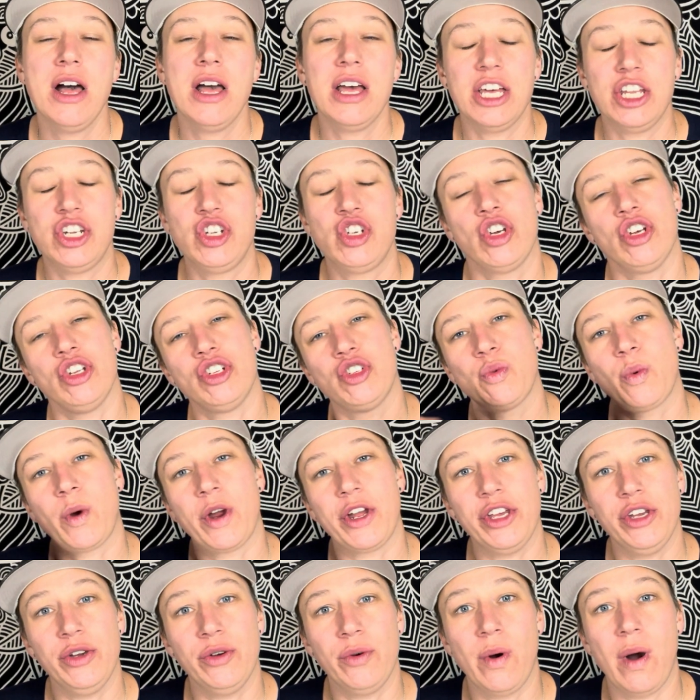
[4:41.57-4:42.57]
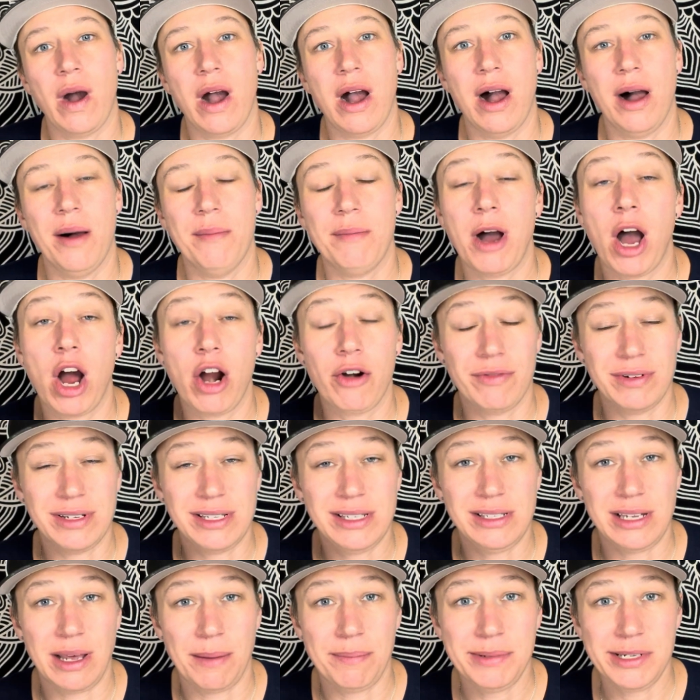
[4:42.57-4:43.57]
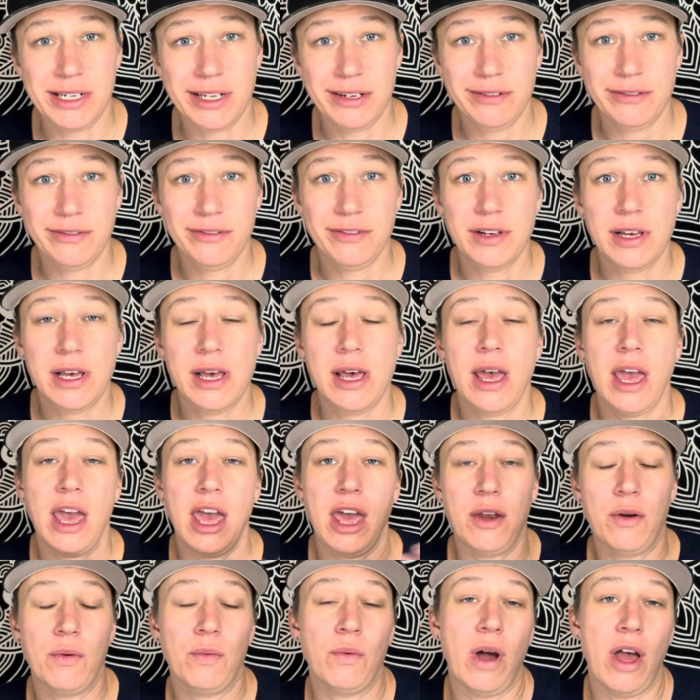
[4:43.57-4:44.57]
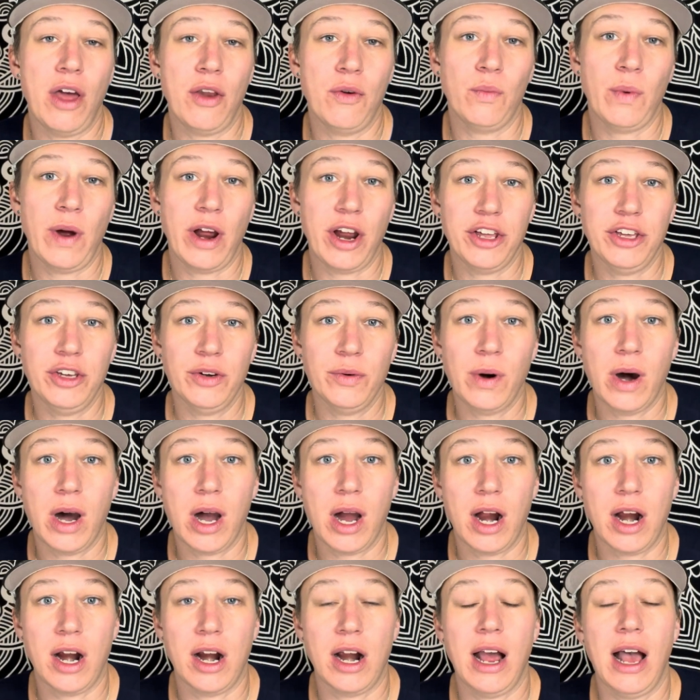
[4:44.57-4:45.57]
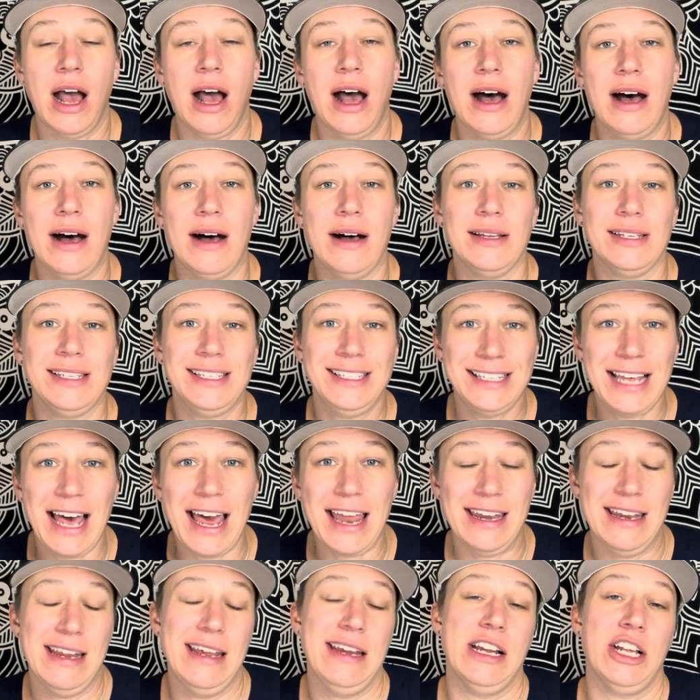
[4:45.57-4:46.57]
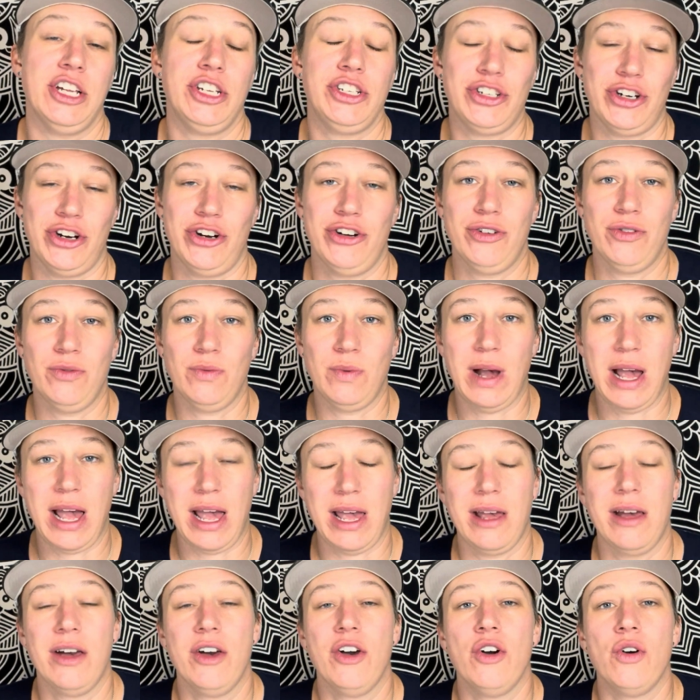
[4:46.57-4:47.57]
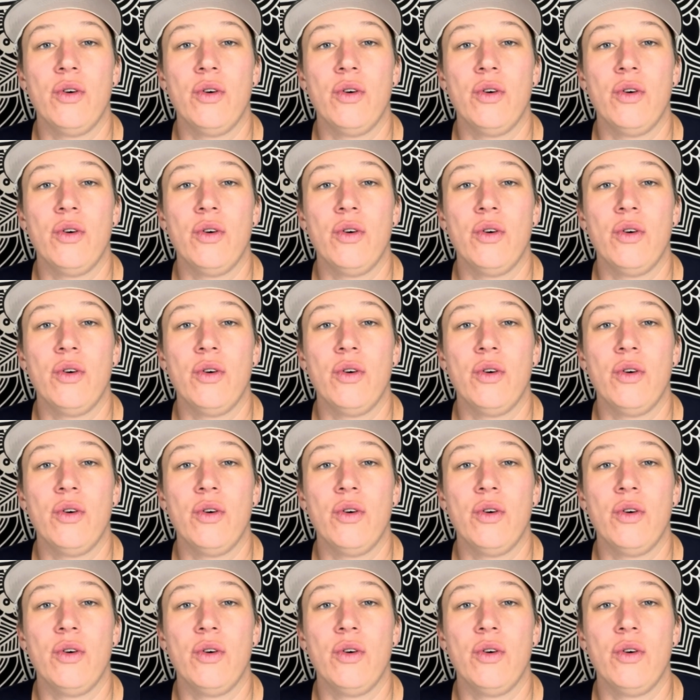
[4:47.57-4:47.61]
It shows where you are receptive and where you are set in a certain way,